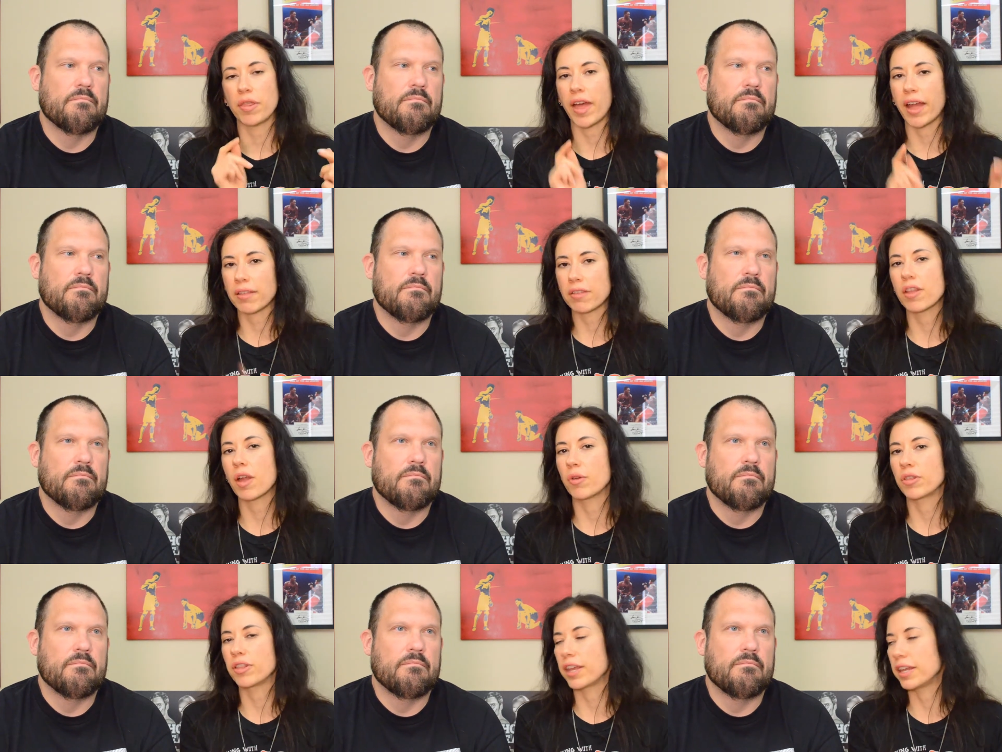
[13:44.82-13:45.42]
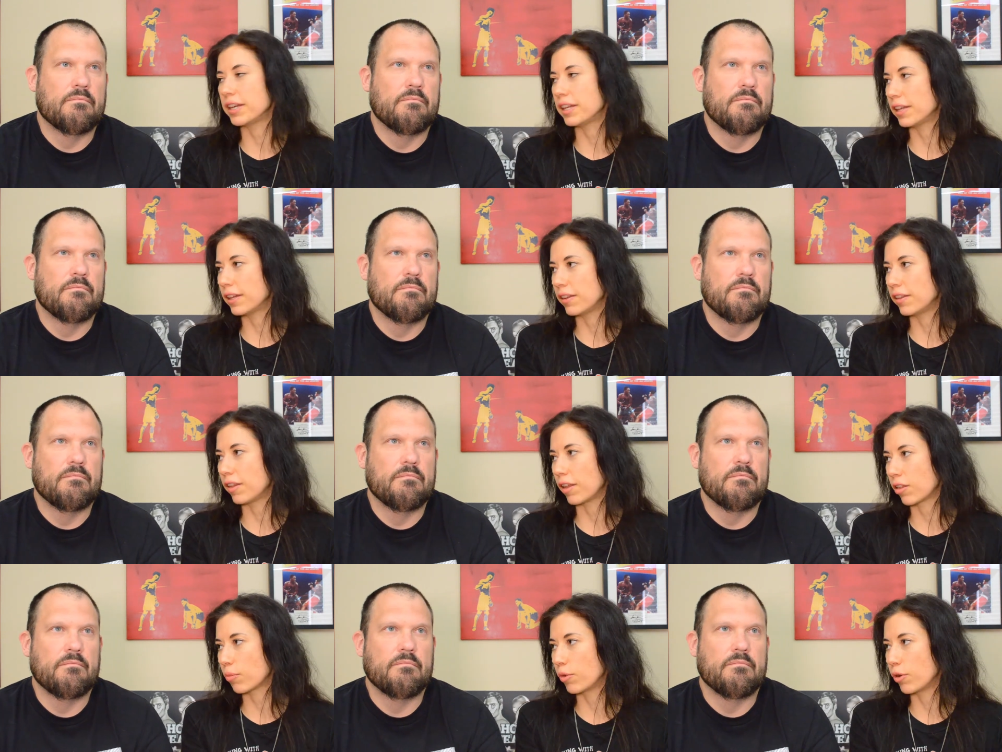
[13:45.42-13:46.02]
Speaker 1: that's not what they did in
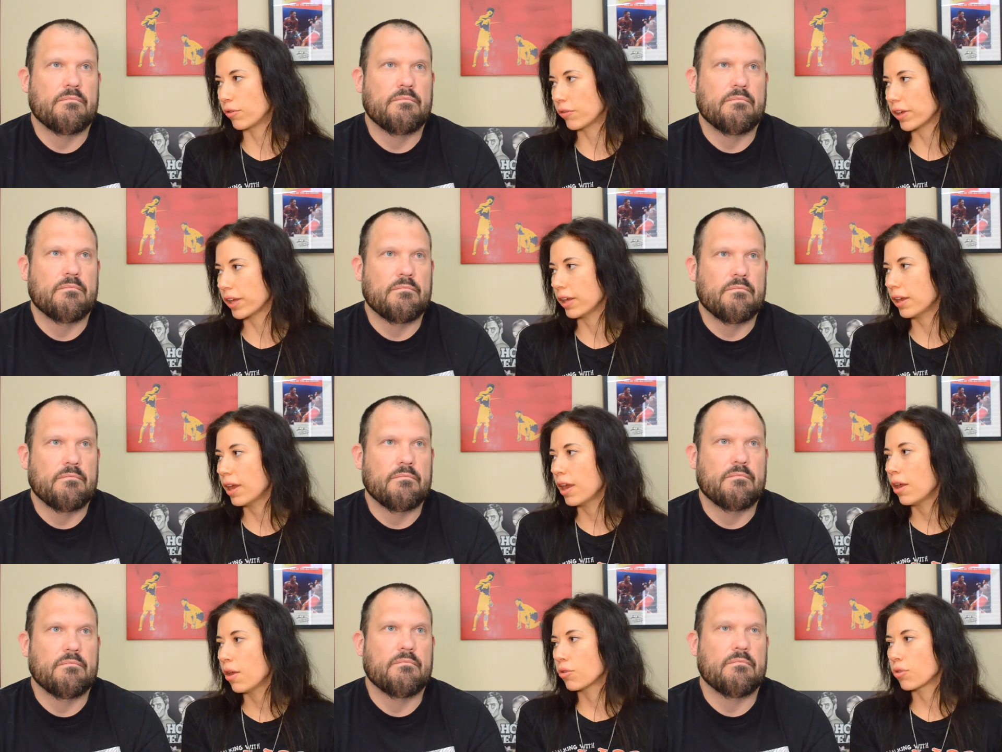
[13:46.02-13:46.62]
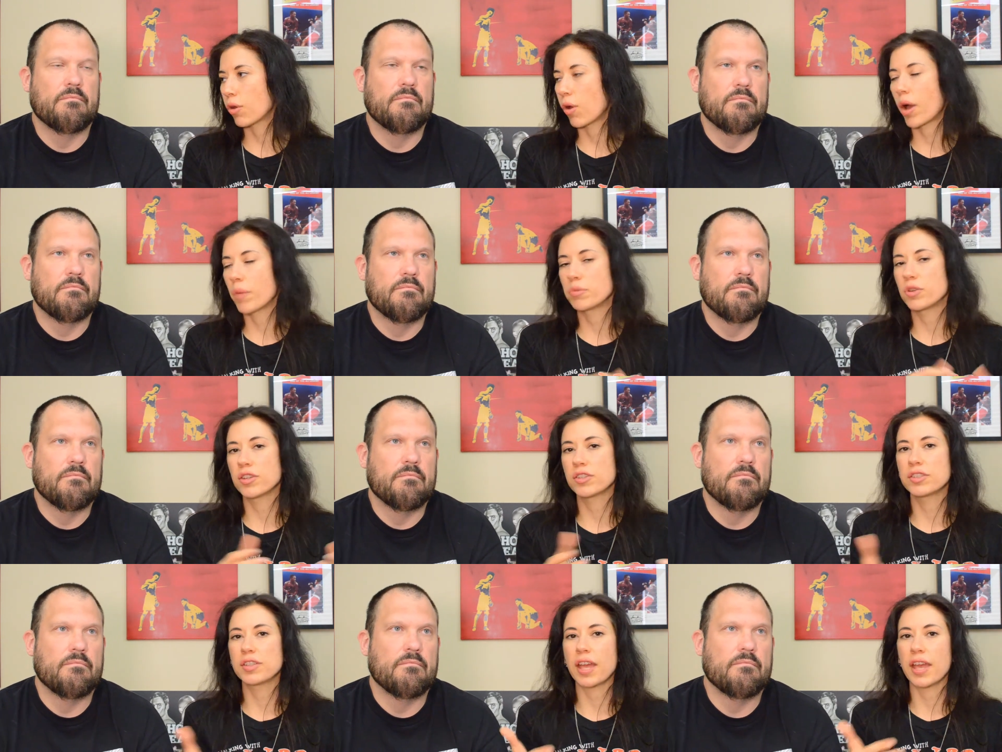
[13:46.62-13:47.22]
this movie. So I'm
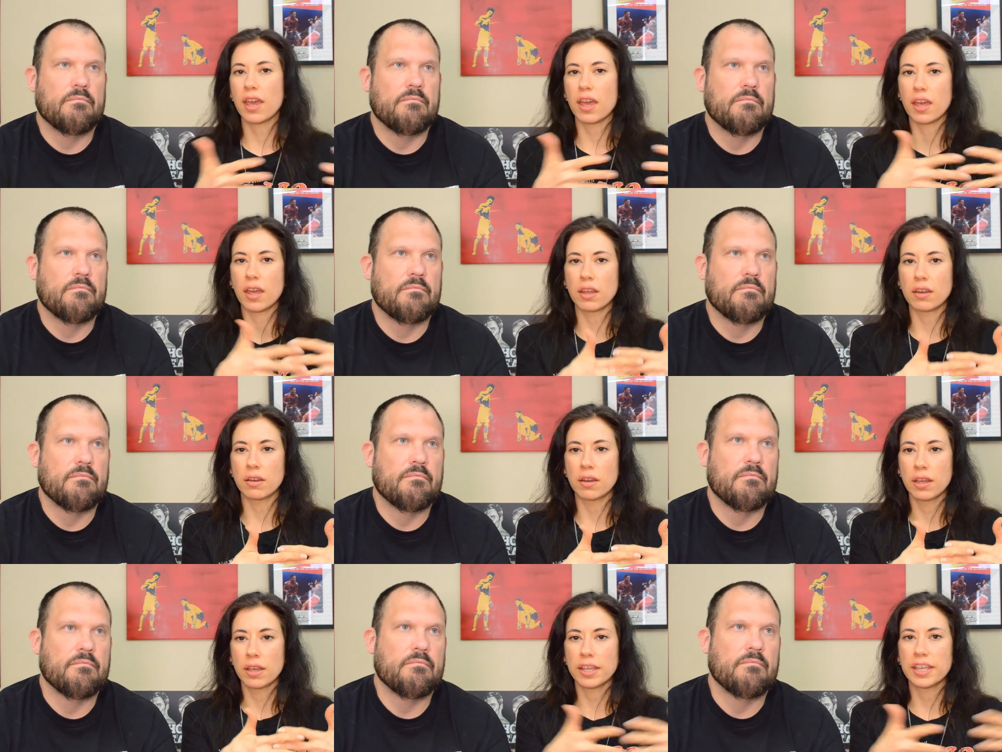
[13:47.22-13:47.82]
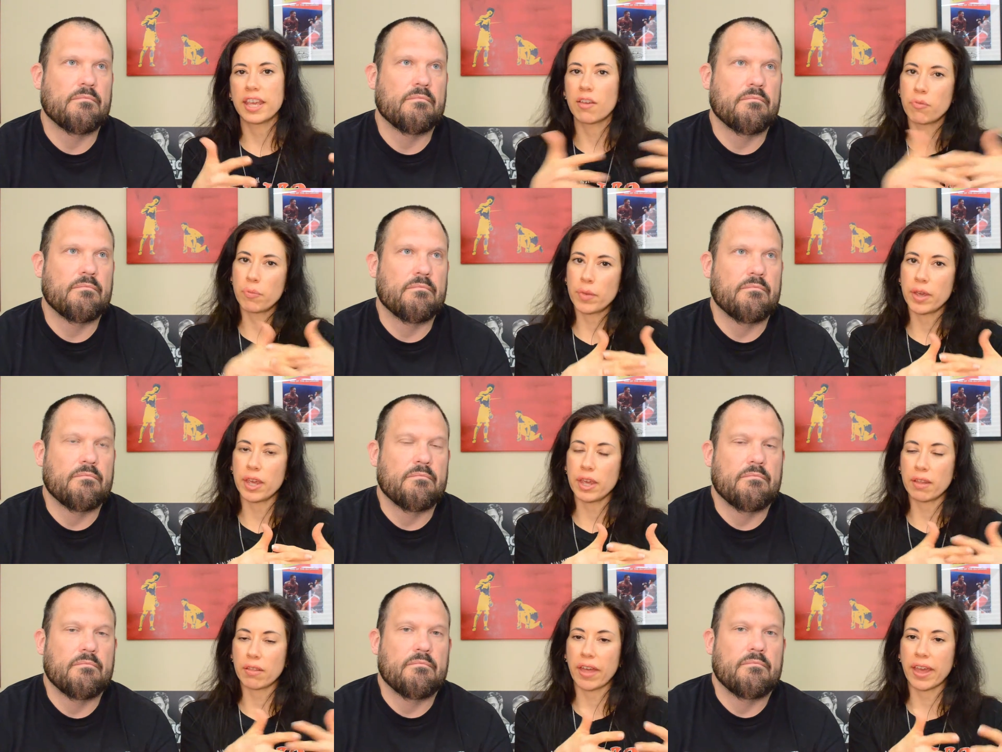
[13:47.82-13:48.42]
just saying, give
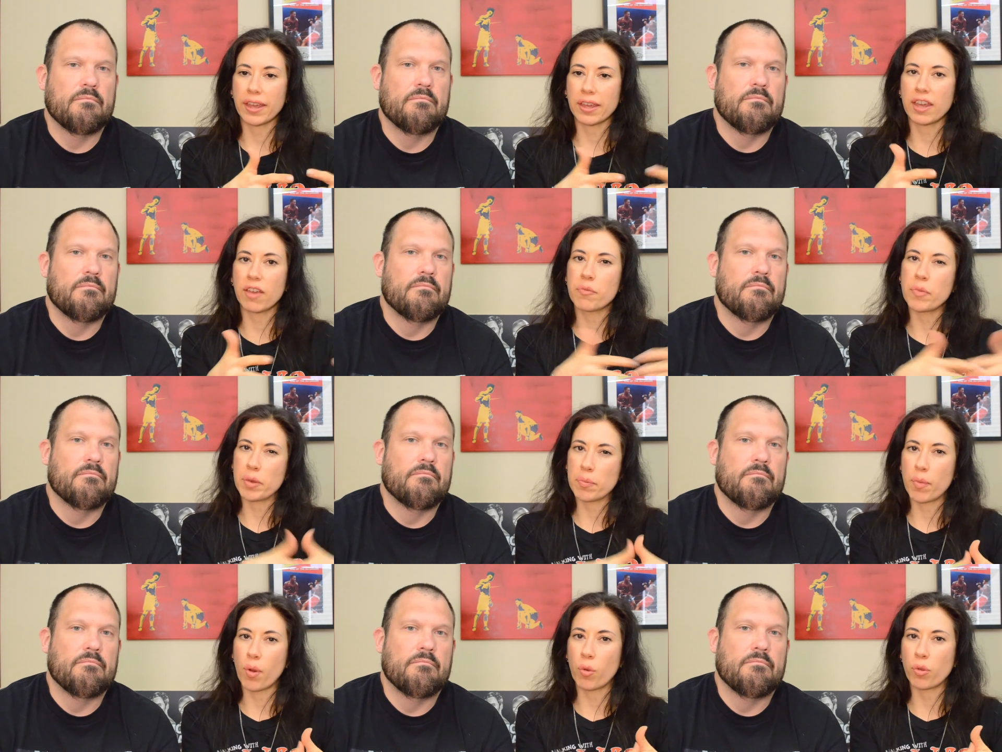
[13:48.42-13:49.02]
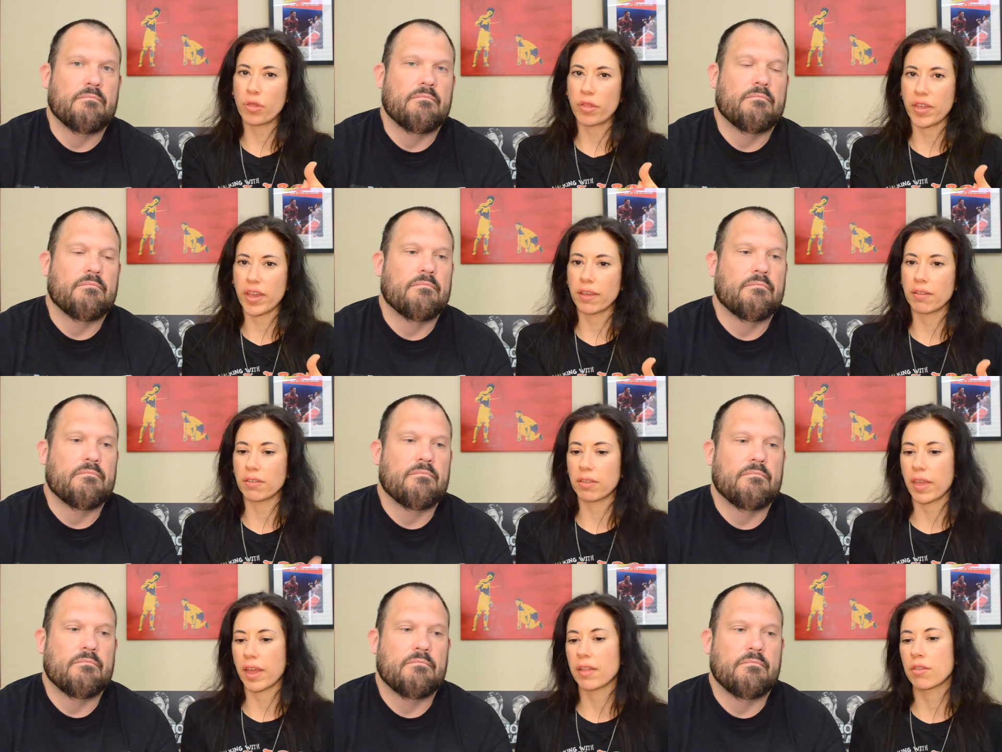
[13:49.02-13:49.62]
me, like, give me both things
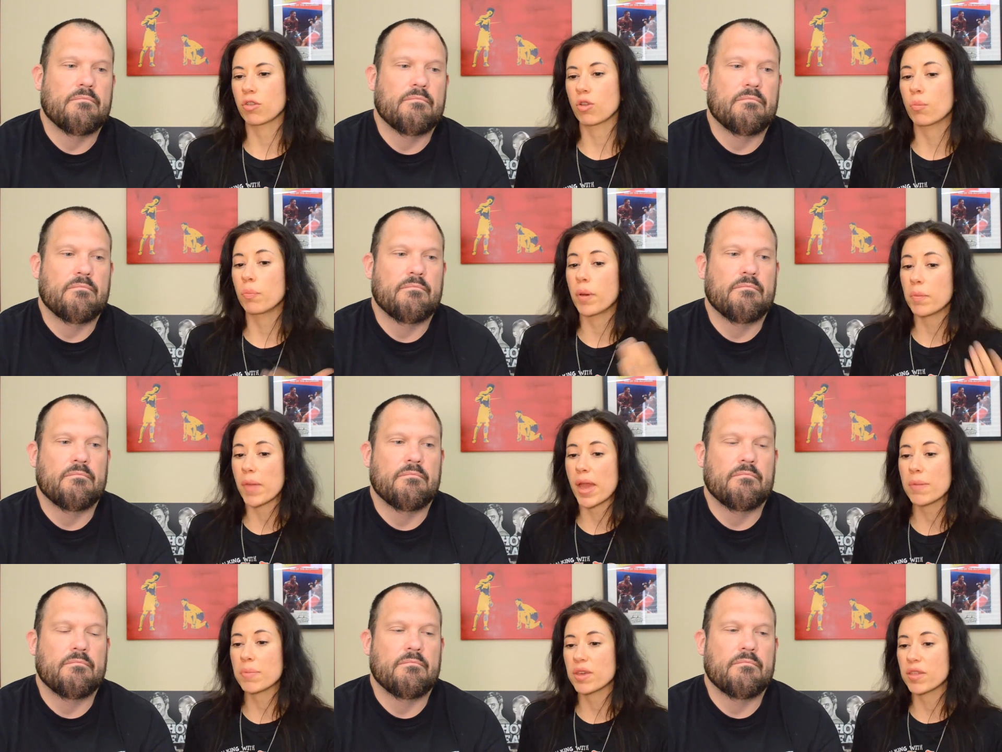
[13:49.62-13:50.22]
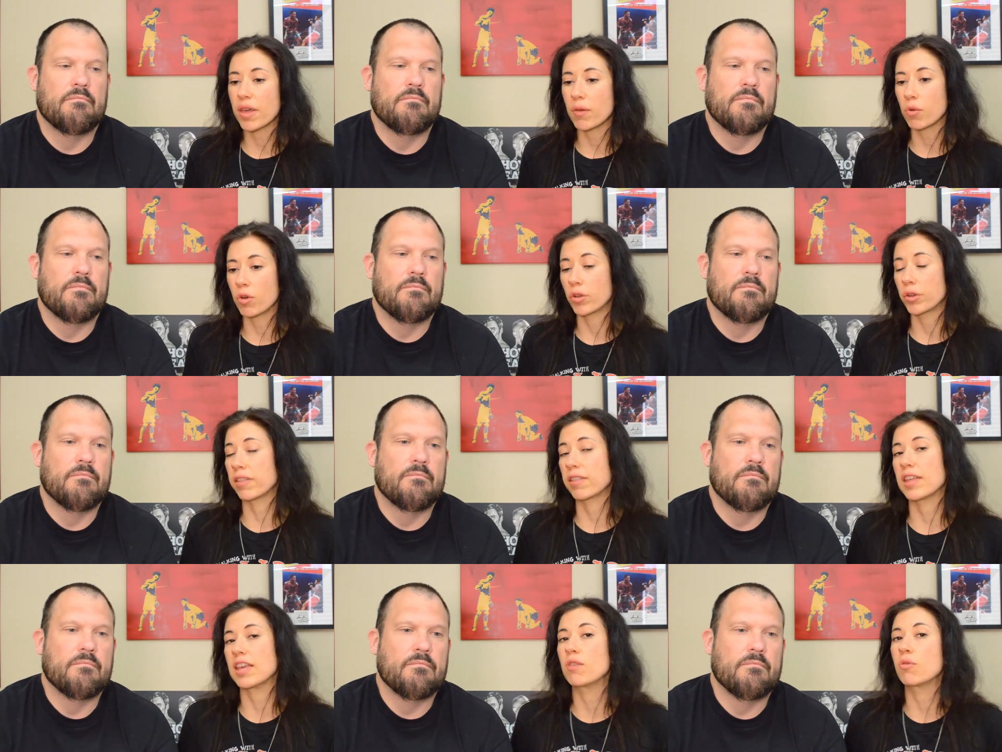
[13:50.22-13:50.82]
then. So, but maybe they will in a
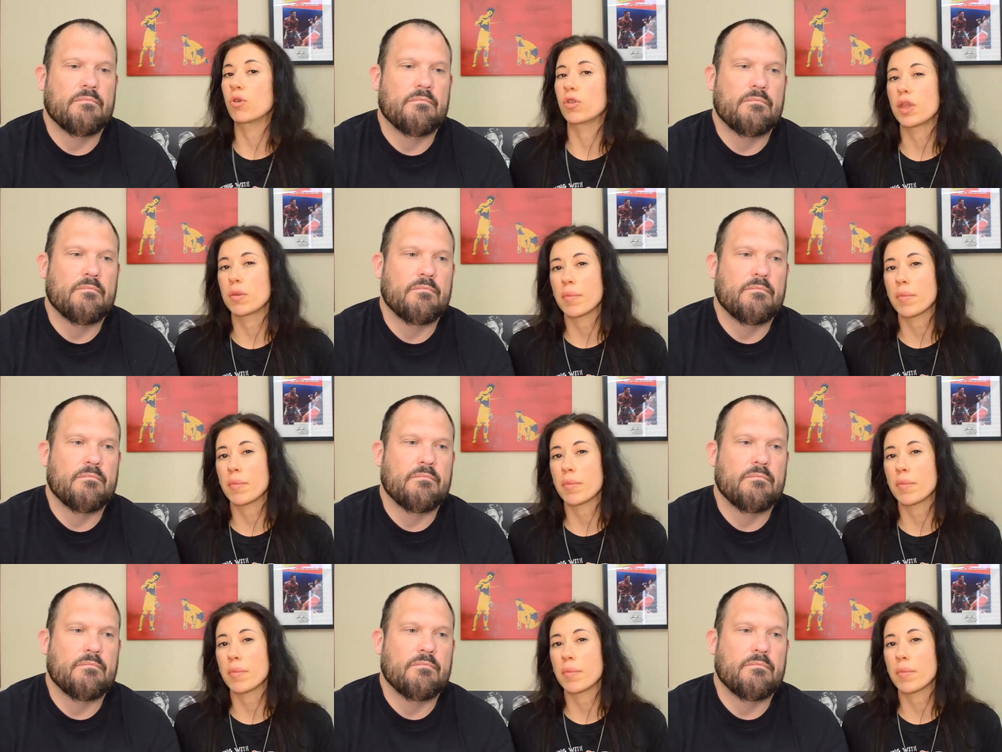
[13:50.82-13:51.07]
sequel. They